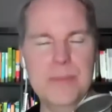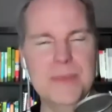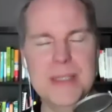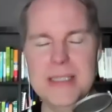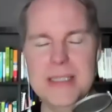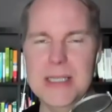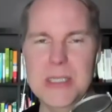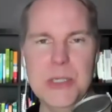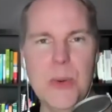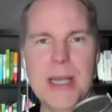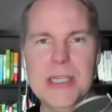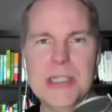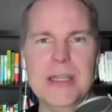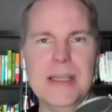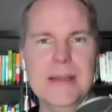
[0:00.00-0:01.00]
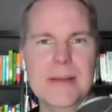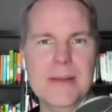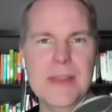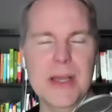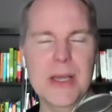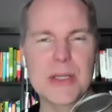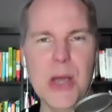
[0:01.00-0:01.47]
situation,
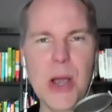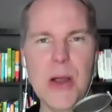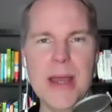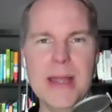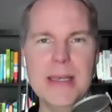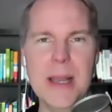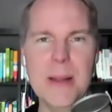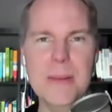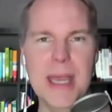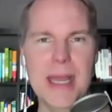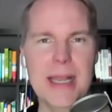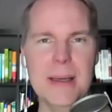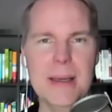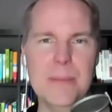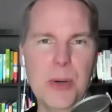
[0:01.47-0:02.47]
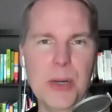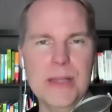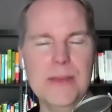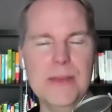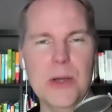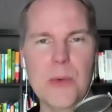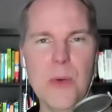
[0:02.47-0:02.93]
the guitar ended up getting put
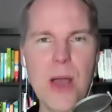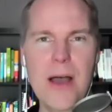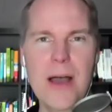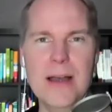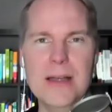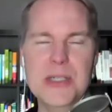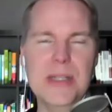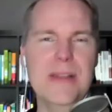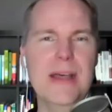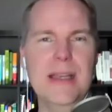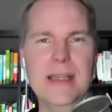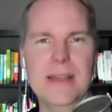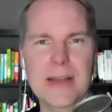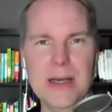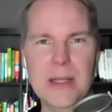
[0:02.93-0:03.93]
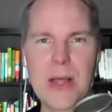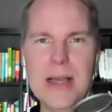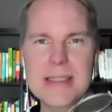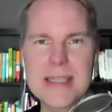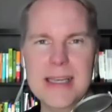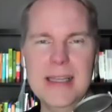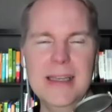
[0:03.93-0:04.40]
in the garage and then in the
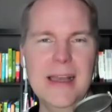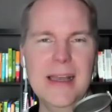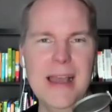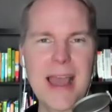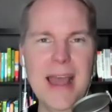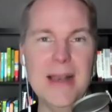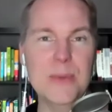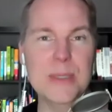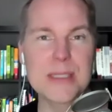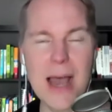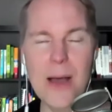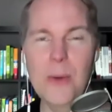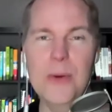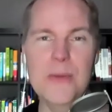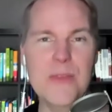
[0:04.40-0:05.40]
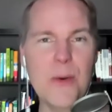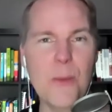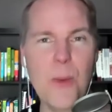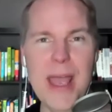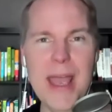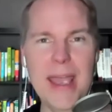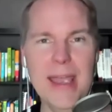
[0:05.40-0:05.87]
closet, and it was out of the
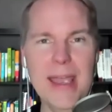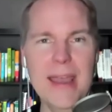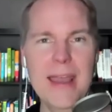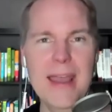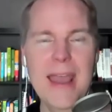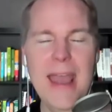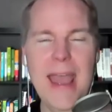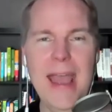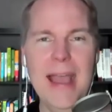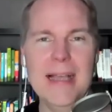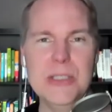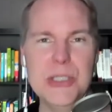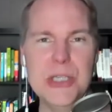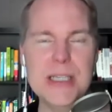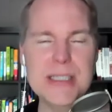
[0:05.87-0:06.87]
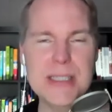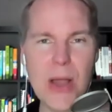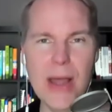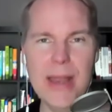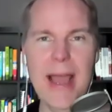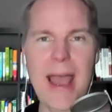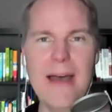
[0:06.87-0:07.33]
way. And just
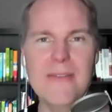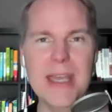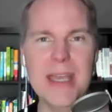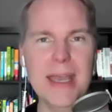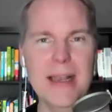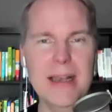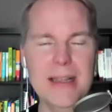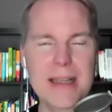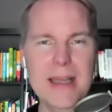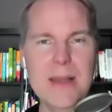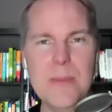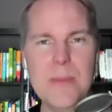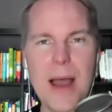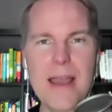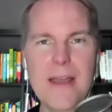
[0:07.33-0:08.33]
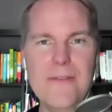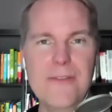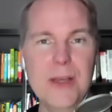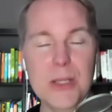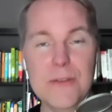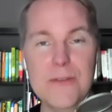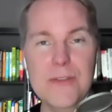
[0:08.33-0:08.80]
not having it in my
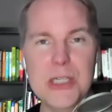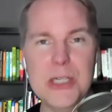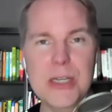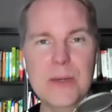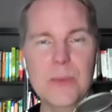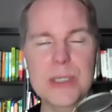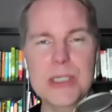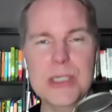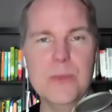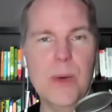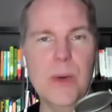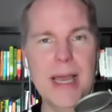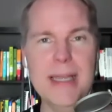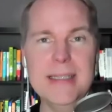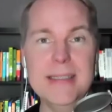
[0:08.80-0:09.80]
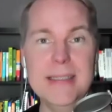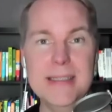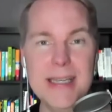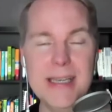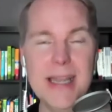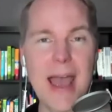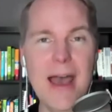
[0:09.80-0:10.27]
field of vision, which is what I
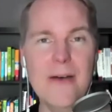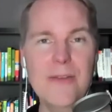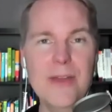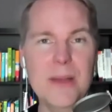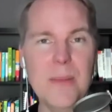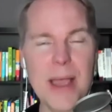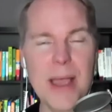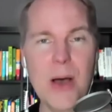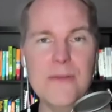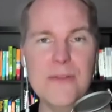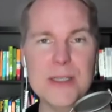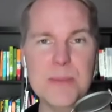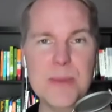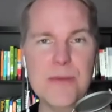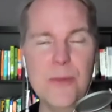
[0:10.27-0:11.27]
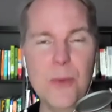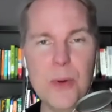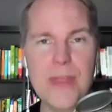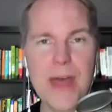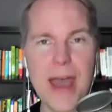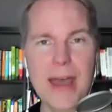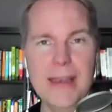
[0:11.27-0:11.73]
did have in my office
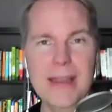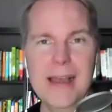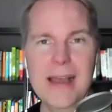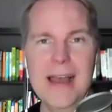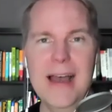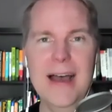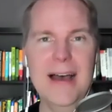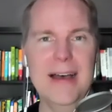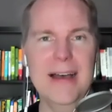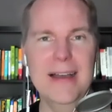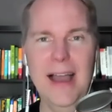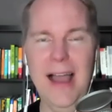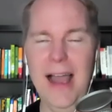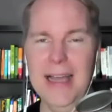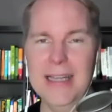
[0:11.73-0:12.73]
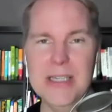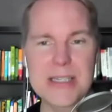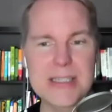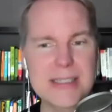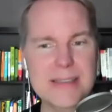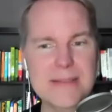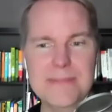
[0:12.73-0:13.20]
before that, I just